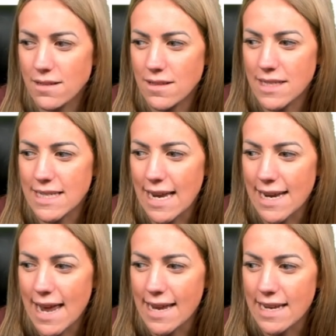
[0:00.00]
the
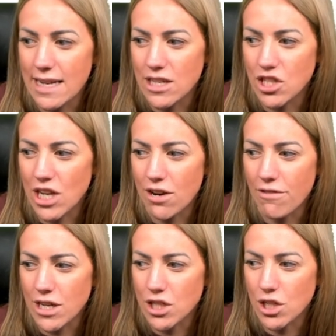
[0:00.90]
DNA in
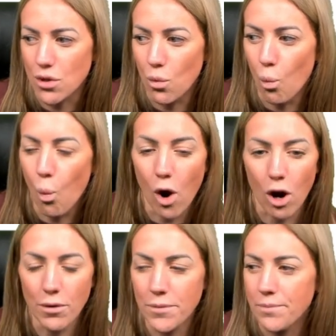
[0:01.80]
generation
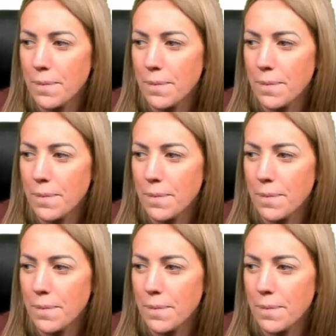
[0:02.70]
one.